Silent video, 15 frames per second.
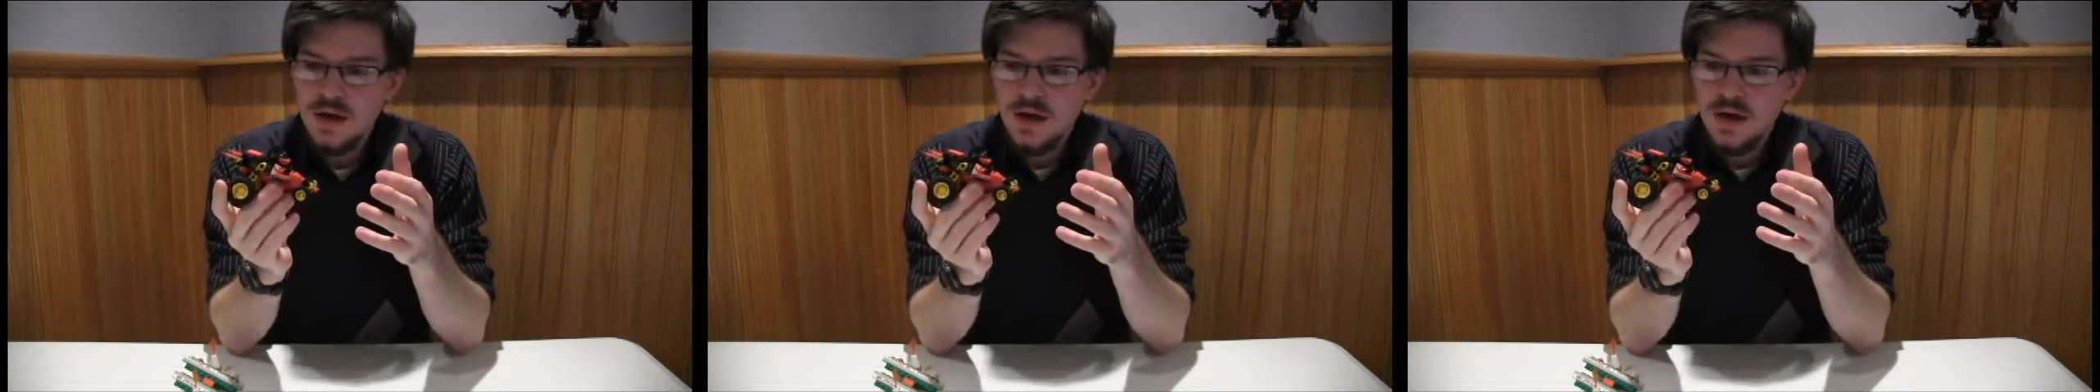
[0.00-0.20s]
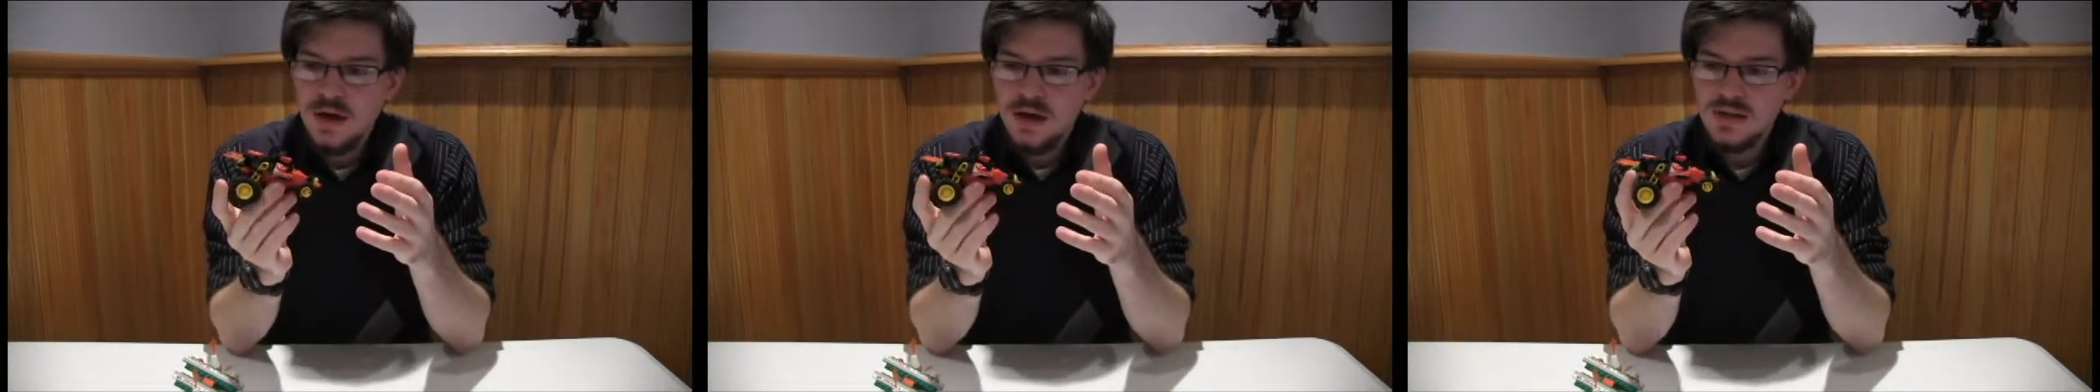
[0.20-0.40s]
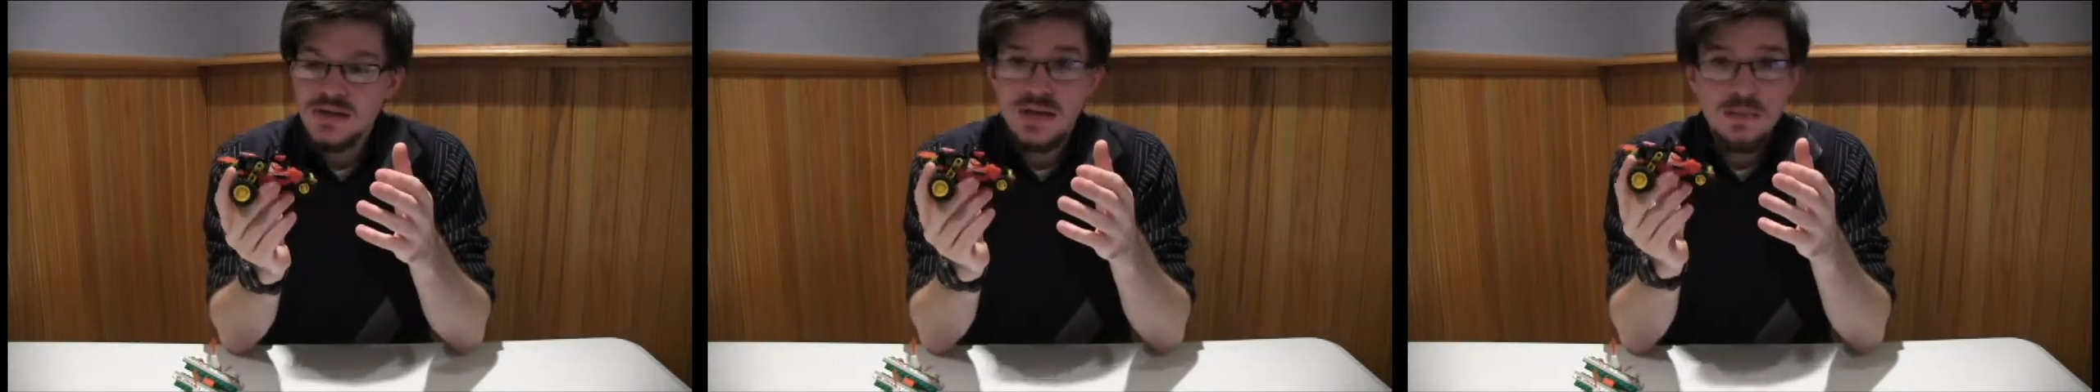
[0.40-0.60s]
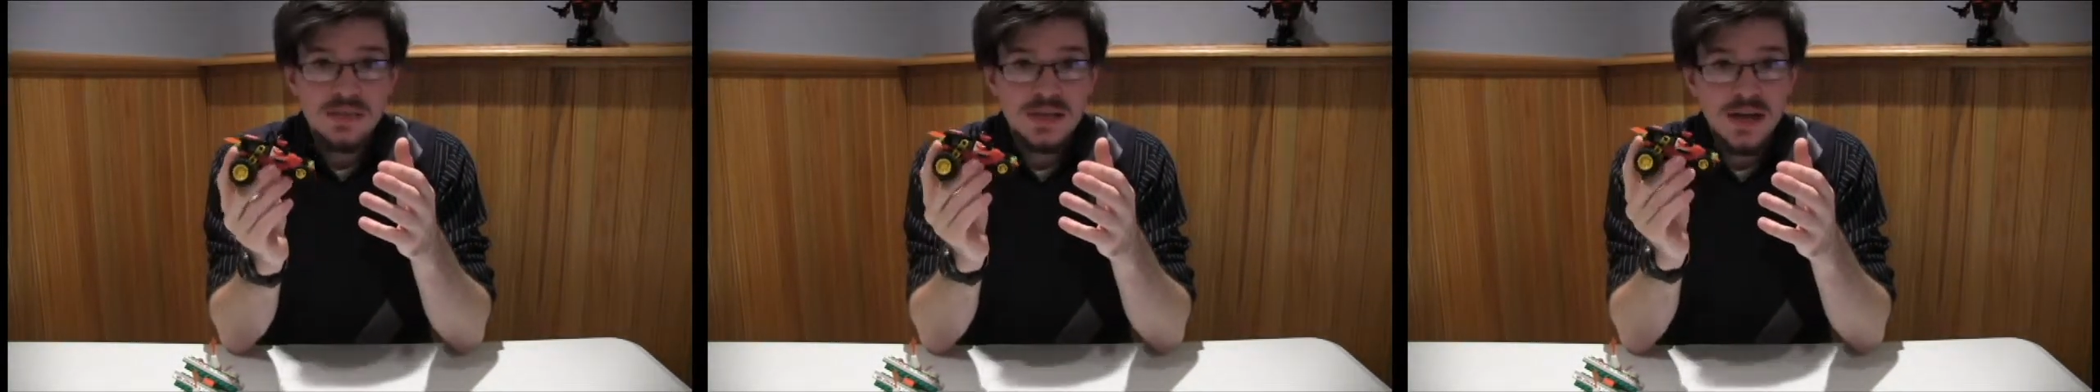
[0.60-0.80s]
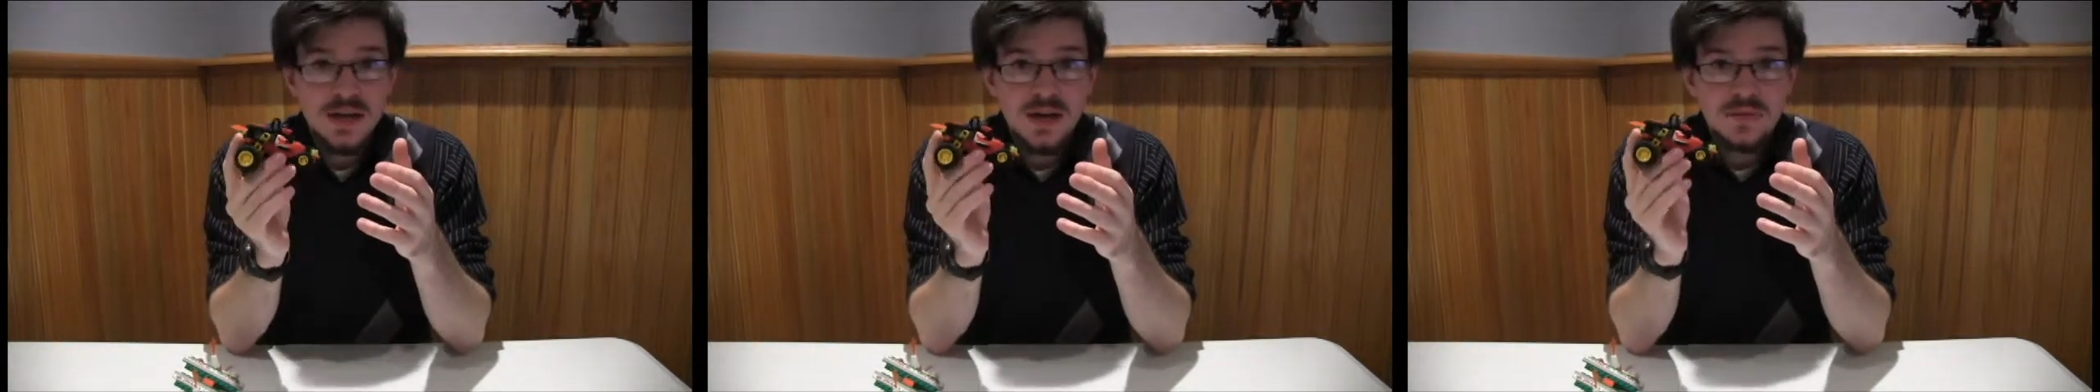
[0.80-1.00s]
a
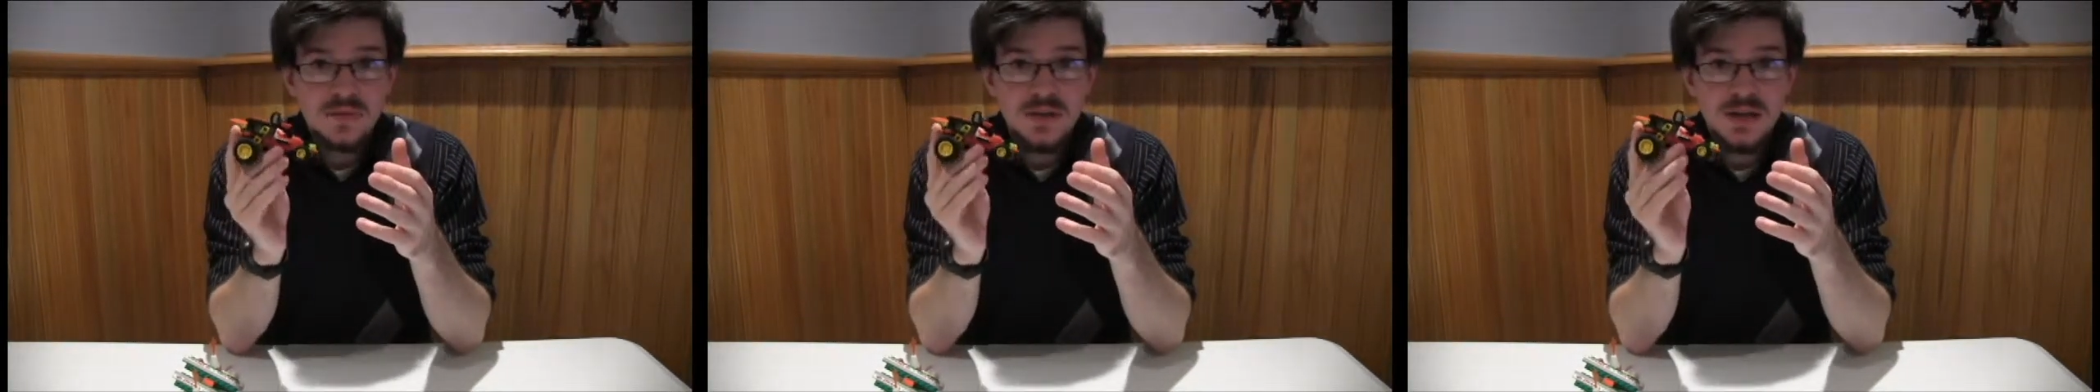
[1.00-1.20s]
subset of